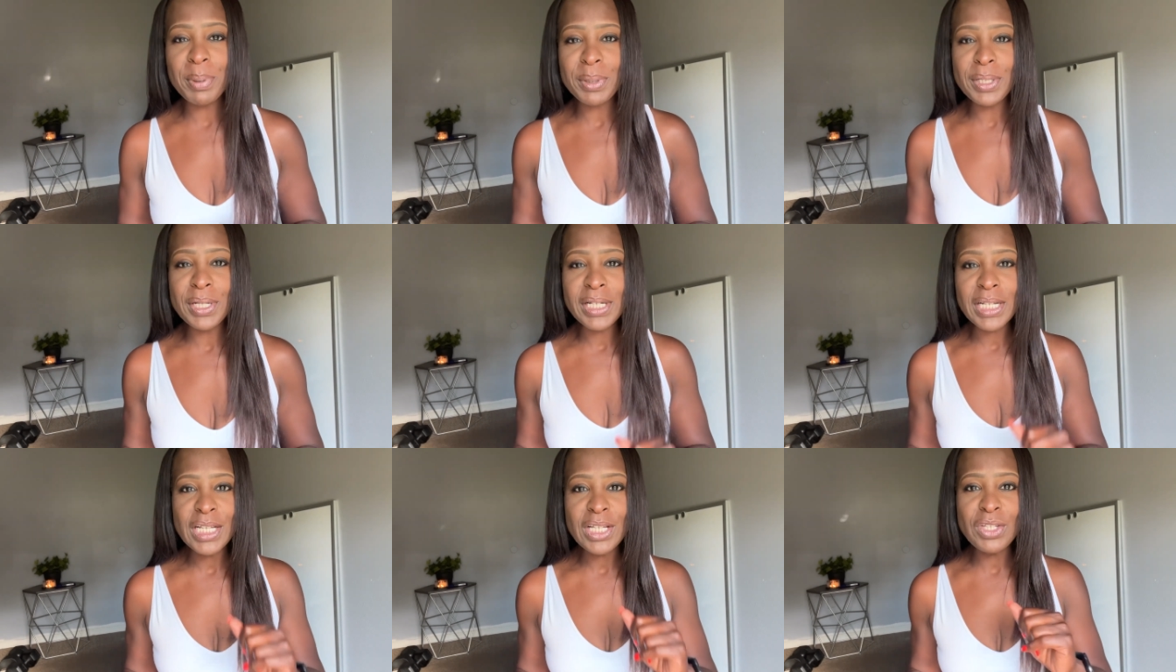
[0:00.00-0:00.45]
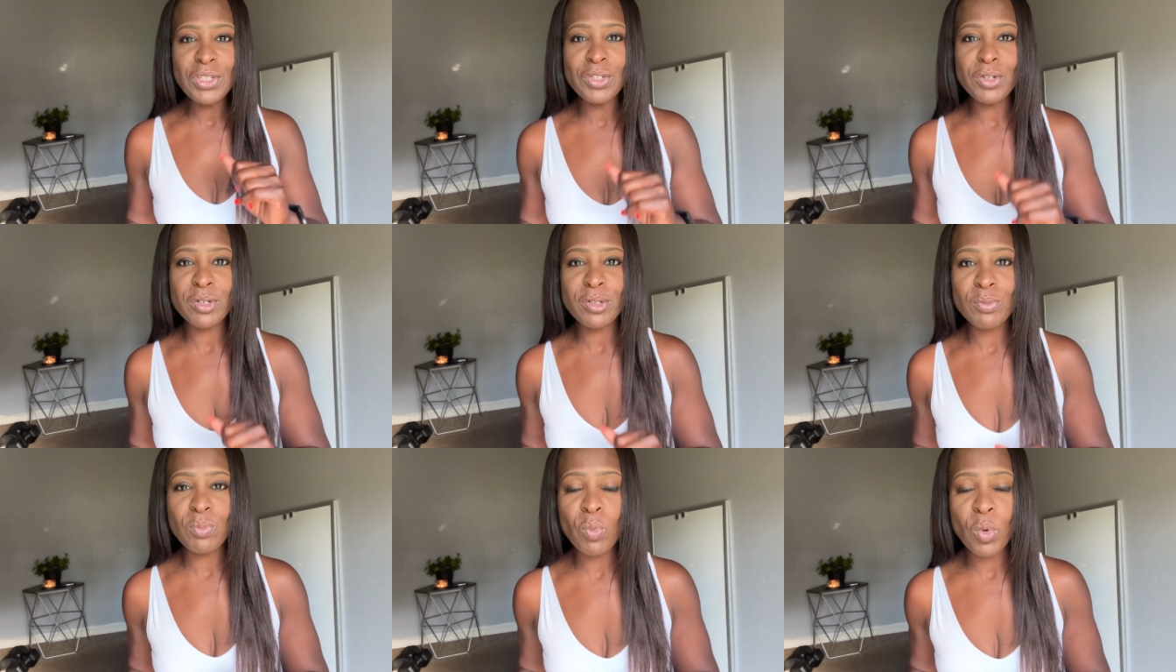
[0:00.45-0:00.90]
putting
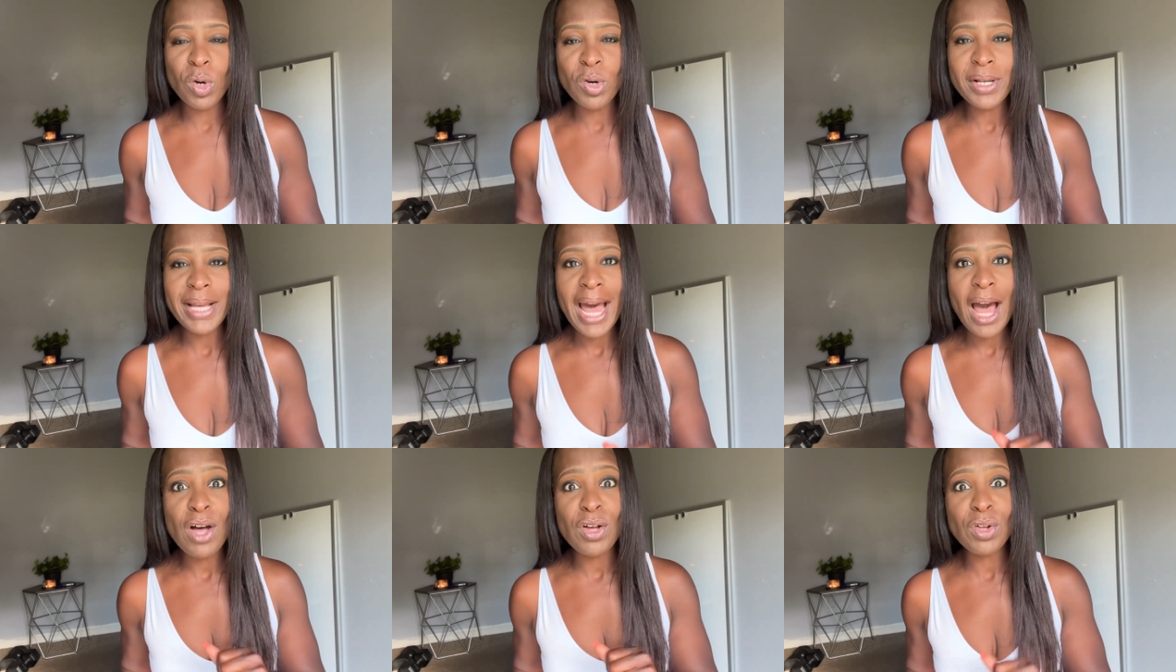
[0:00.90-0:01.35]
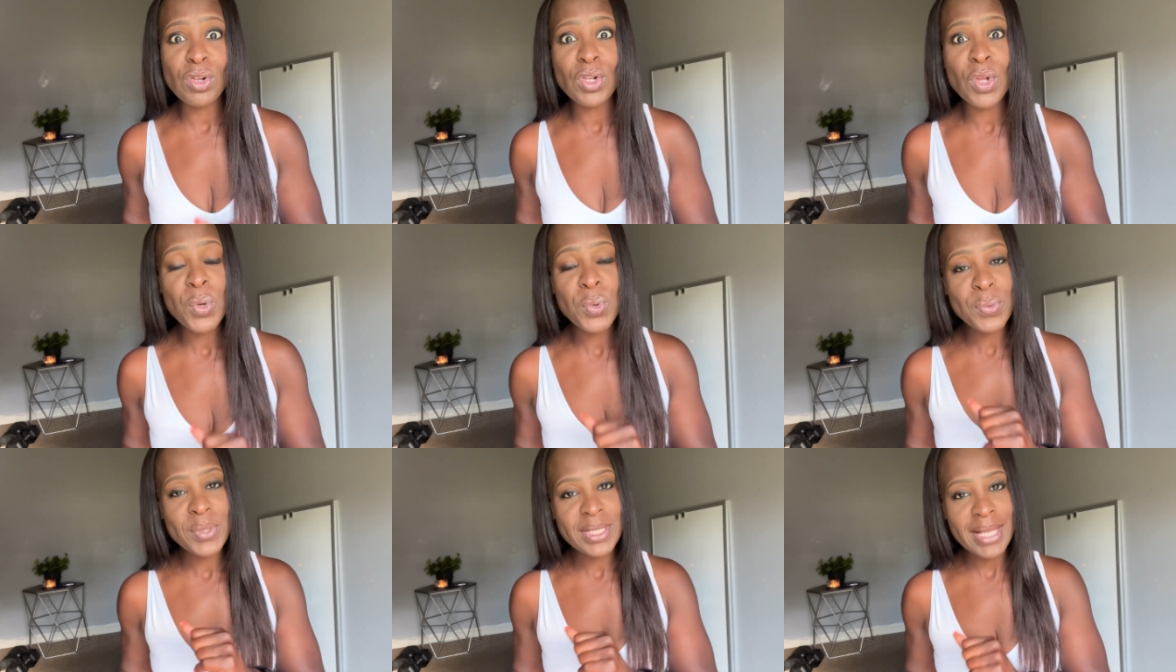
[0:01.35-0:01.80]
your workout
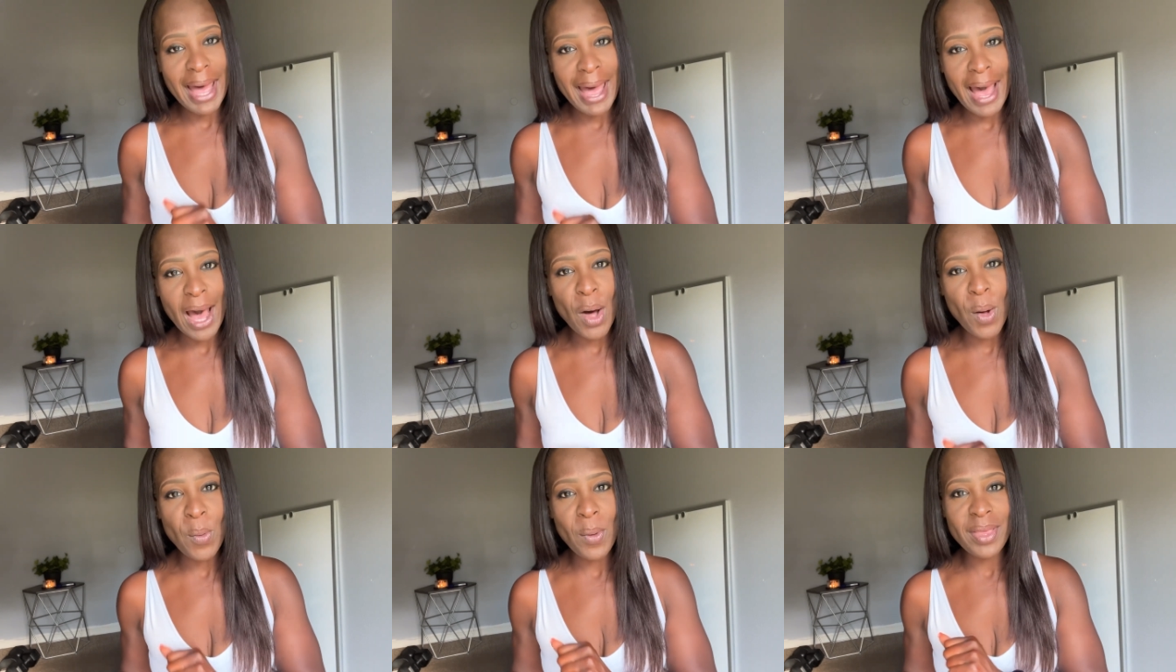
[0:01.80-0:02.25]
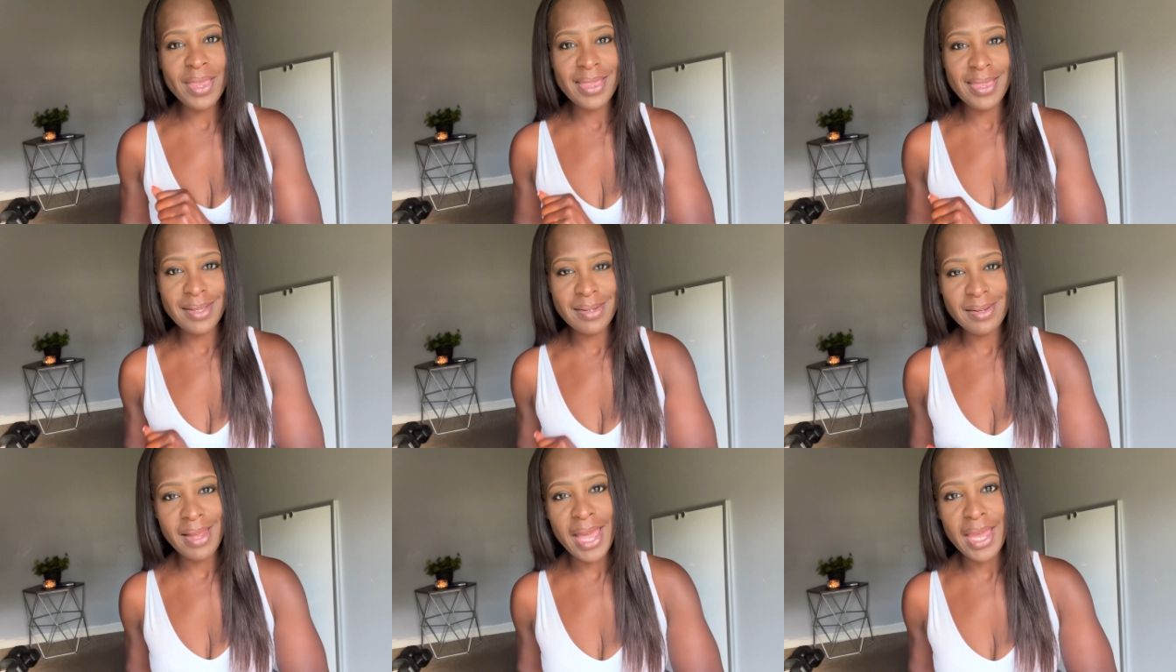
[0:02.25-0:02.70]
clothes out
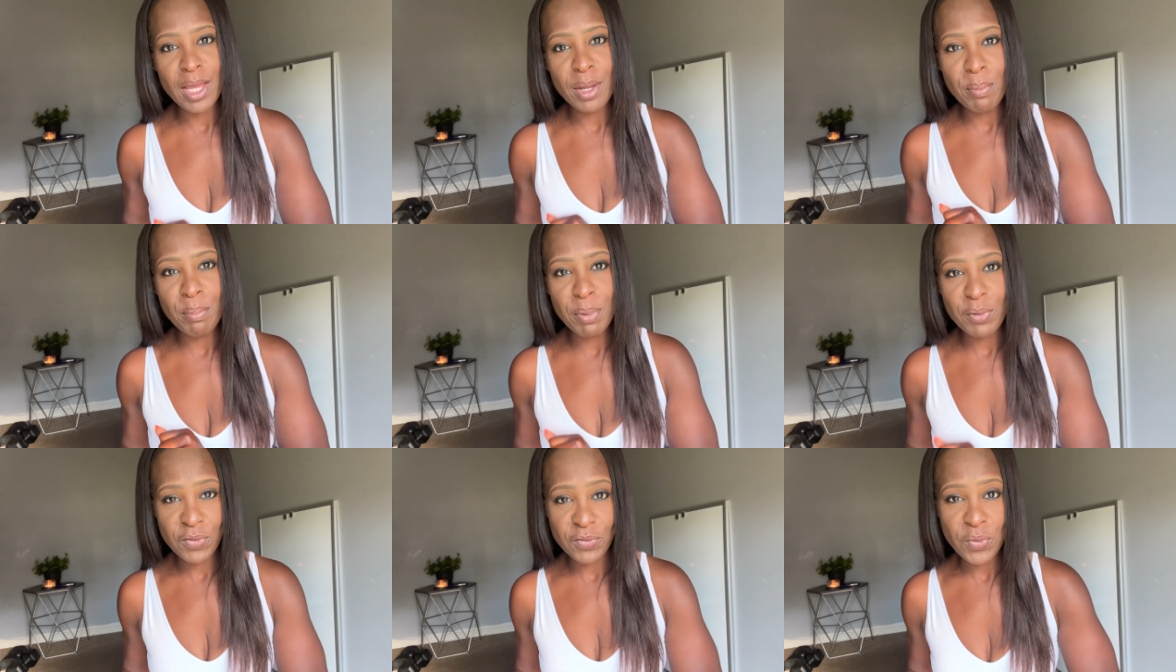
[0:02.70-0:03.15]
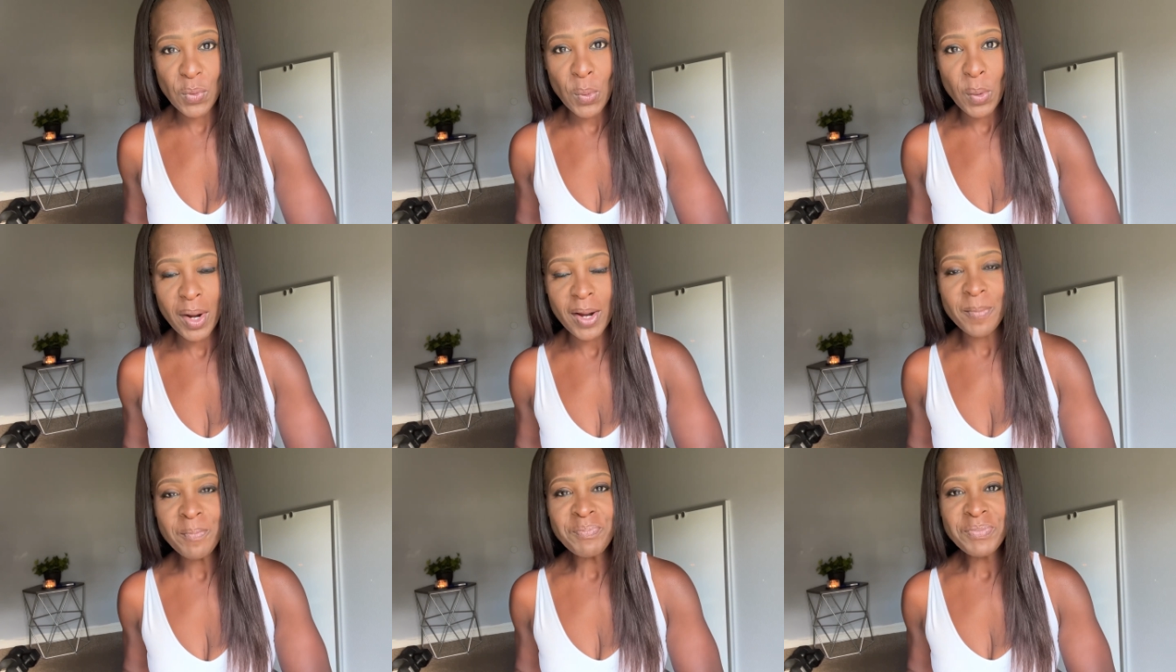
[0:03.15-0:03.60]
the night
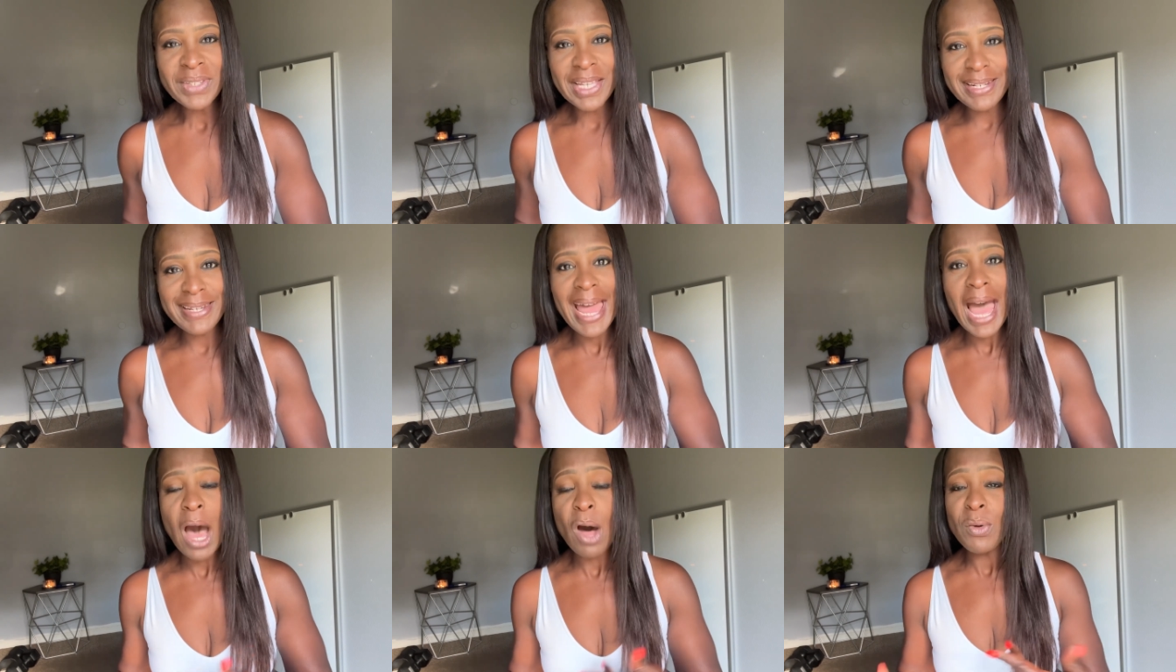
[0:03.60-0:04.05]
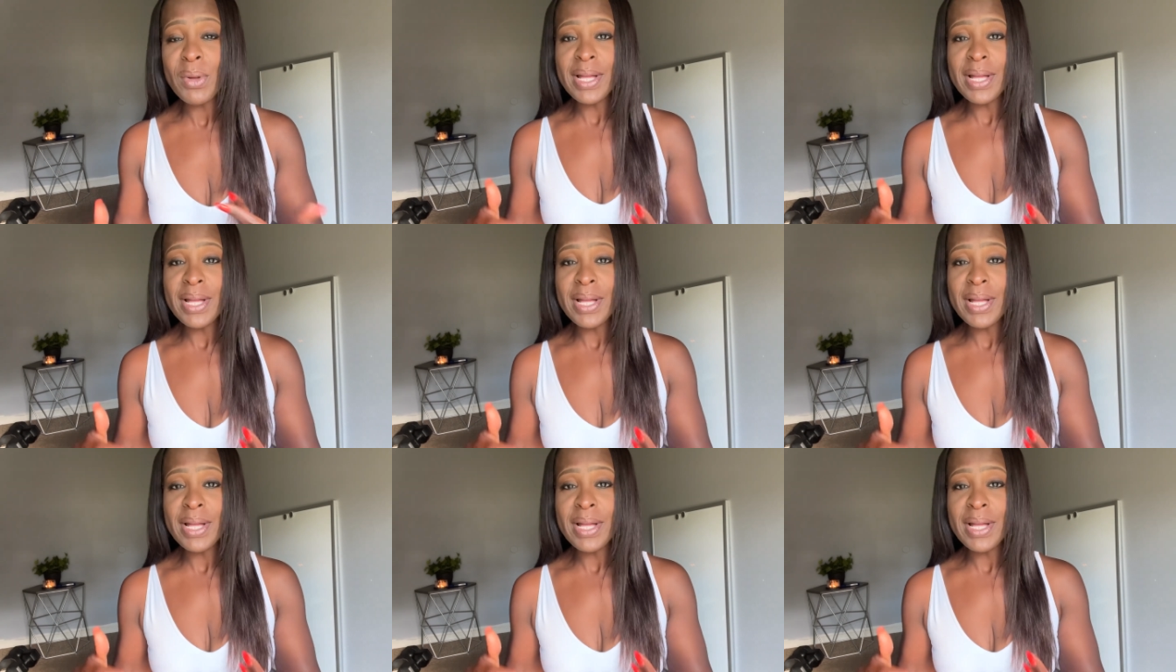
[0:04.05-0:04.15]
before. Now,